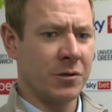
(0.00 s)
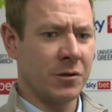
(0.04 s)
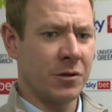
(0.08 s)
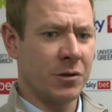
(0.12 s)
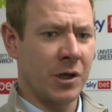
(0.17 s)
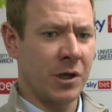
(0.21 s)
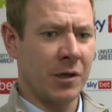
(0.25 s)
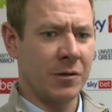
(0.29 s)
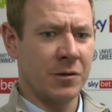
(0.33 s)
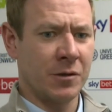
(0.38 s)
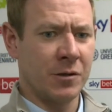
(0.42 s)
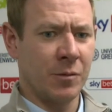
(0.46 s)
It's a
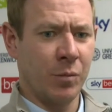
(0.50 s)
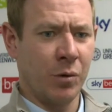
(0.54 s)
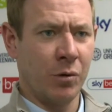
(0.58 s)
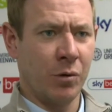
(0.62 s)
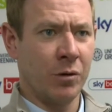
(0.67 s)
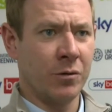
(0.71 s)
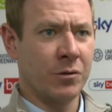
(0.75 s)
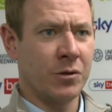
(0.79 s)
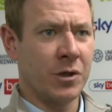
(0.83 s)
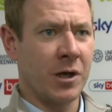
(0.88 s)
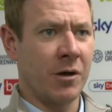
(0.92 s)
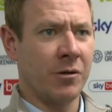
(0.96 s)
chance to
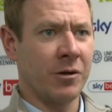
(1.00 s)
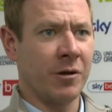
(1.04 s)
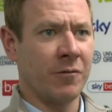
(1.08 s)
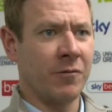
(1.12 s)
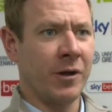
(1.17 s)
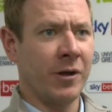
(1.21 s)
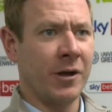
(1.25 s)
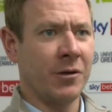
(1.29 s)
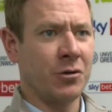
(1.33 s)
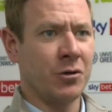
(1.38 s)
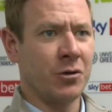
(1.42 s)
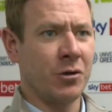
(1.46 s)
pull a Charlton
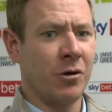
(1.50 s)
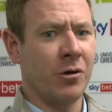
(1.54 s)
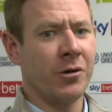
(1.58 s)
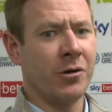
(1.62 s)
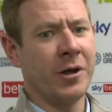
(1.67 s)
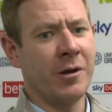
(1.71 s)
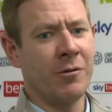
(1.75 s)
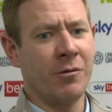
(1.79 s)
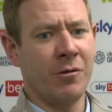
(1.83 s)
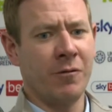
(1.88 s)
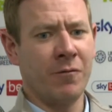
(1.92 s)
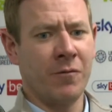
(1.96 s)
Athletic shirt
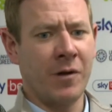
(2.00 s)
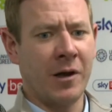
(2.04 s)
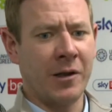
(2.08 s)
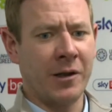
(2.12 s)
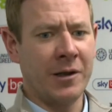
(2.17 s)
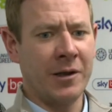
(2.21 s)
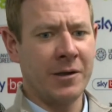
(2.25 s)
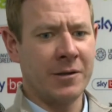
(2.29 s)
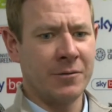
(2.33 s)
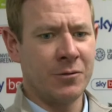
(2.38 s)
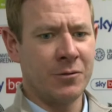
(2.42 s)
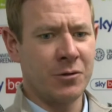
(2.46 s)
on here at the Valley.